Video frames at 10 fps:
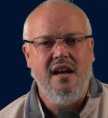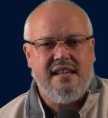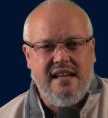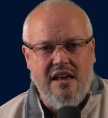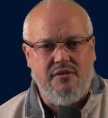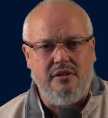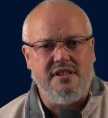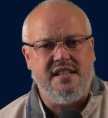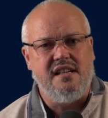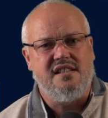gather all the
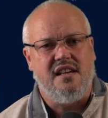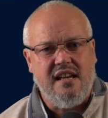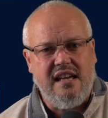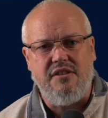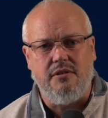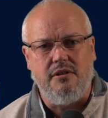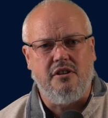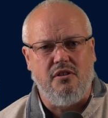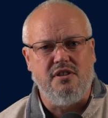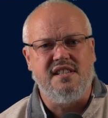data, gather all the
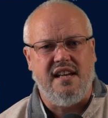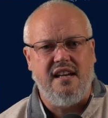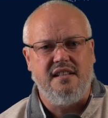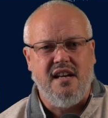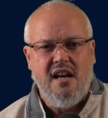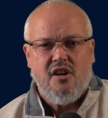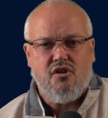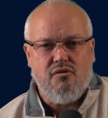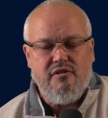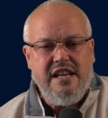content,
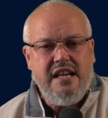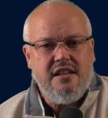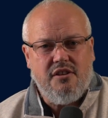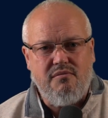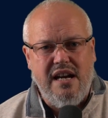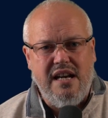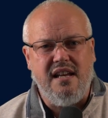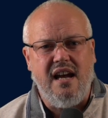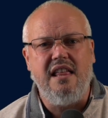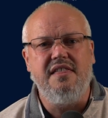create the render,
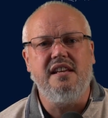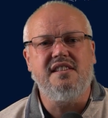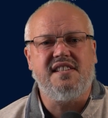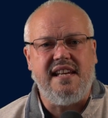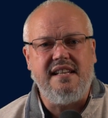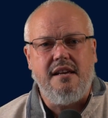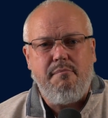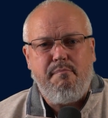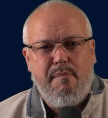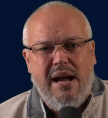and then send
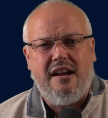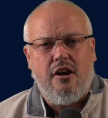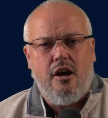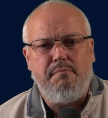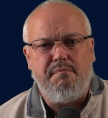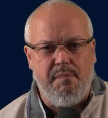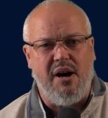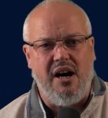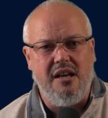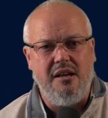it back up the
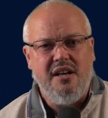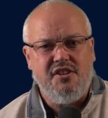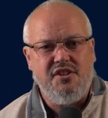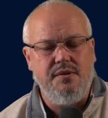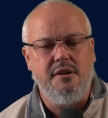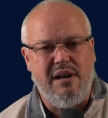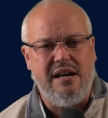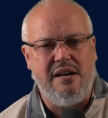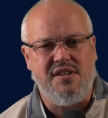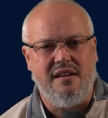pipe to your
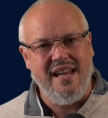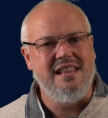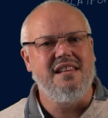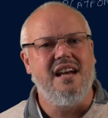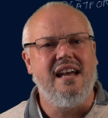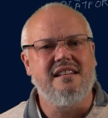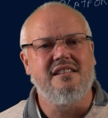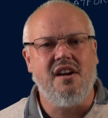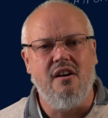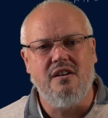browser. In the headless
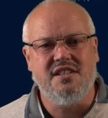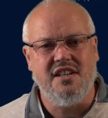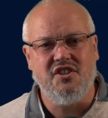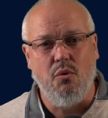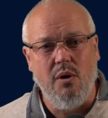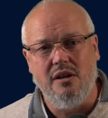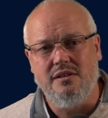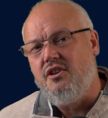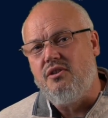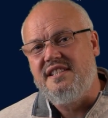architecture world,
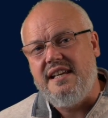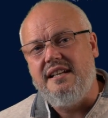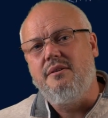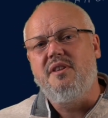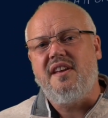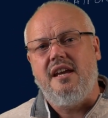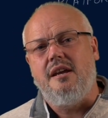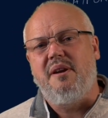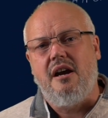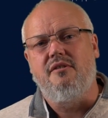you're dealing with
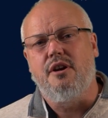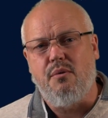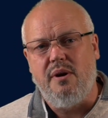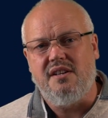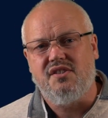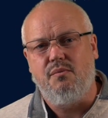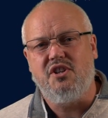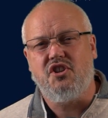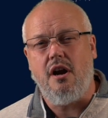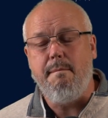API requests, which
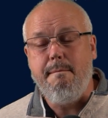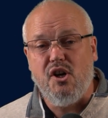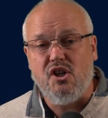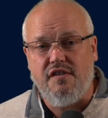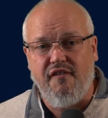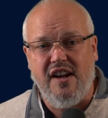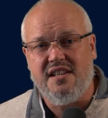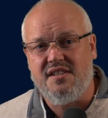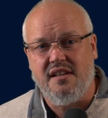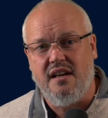are much
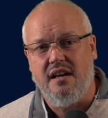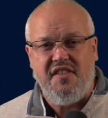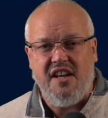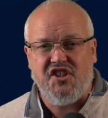faster. They're